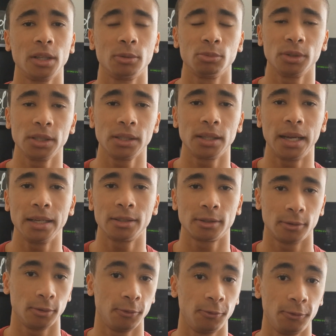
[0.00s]
that really
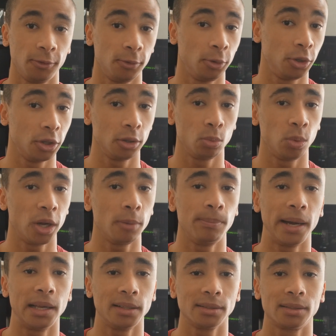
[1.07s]
likes good, well
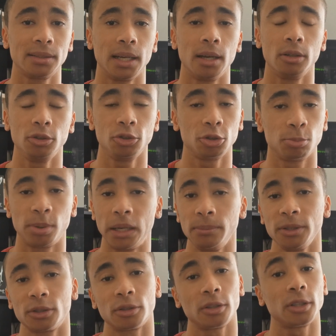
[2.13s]
balanced sound, you should
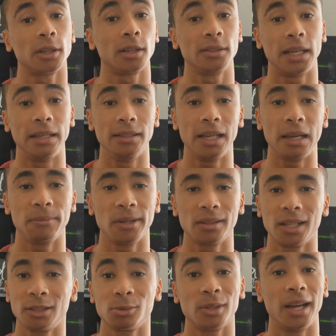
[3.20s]
probably turn it on
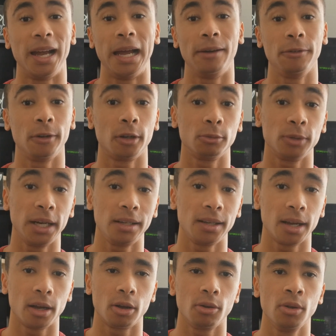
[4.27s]
dynamic. That's what I have it on right
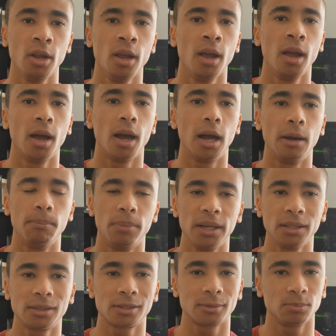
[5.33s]
now. But
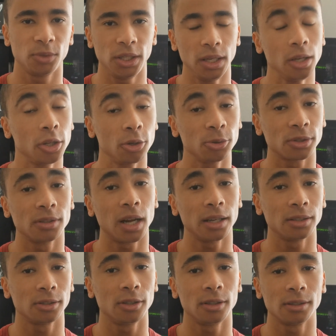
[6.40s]
the EQ is
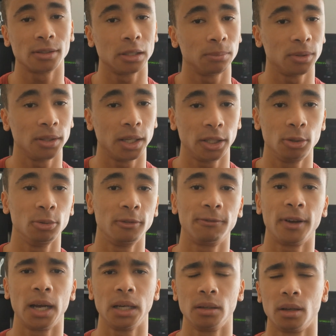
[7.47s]
not as good as something like you would
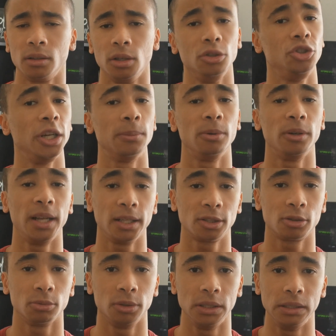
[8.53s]
find on the Jaybird
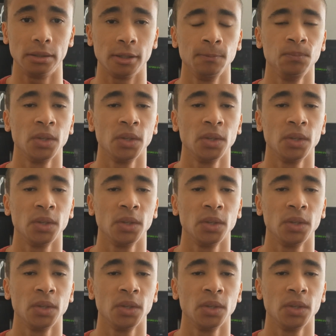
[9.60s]
X3s.